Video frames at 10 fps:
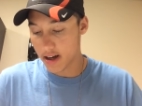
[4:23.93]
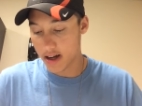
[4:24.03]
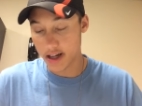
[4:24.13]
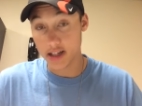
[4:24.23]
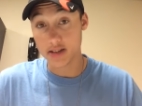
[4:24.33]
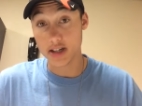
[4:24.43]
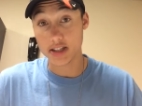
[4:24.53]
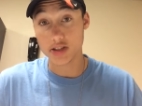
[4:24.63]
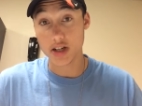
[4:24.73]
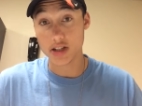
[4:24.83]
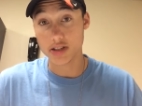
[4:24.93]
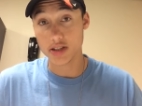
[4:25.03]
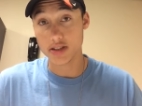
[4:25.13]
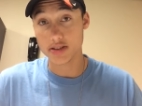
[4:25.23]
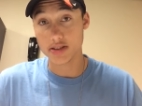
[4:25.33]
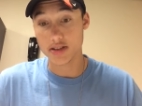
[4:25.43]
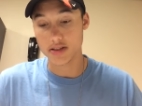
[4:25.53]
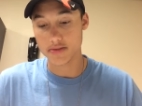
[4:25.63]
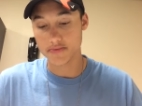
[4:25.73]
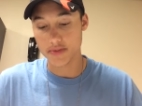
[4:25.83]
incorrect structure,
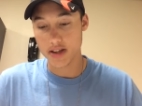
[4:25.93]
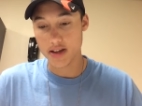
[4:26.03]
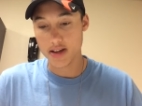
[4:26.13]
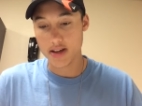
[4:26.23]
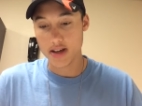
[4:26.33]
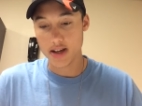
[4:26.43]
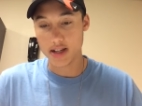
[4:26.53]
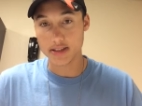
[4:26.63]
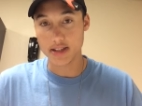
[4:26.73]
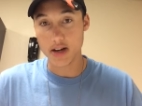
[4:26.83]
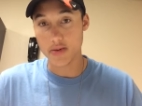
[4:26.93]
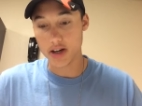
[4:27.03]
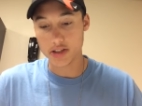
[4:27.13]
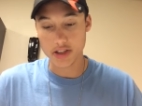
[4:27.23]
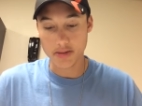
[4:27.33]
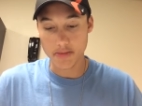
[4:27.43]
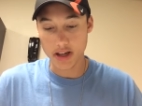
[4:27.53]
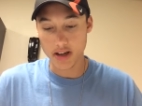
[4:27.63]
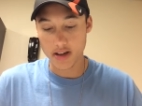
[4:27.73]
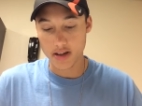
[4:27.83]
so it's not where it should
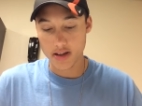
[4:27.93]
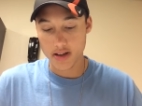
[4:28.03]
be,